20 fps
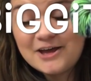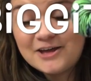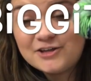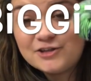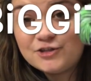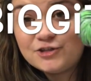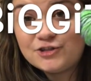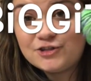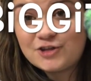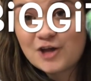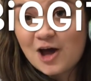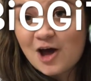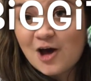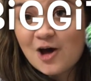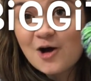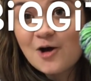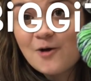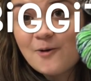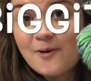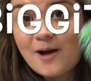
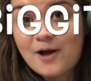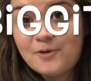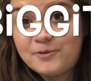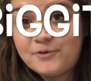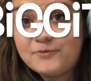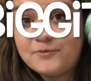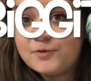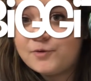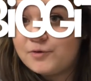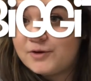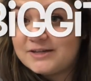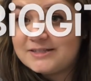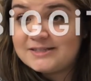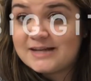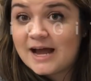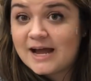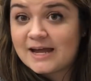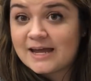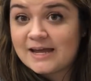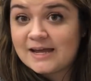So we've been
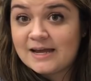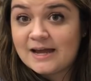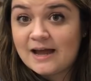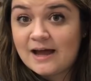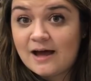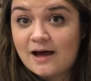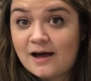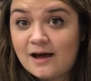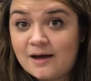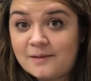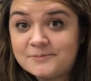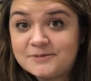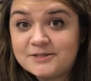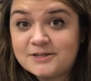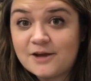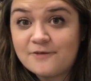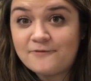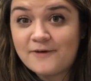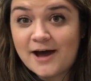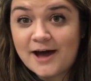restocking
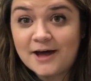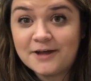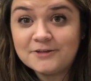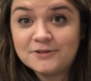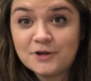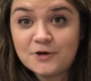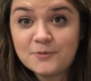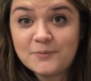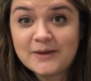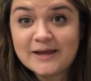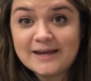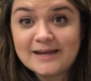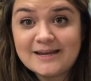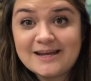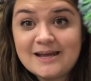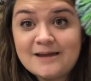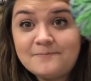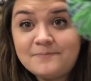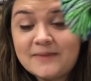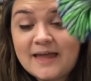stuff on Low
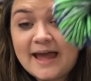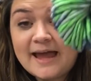Biggity,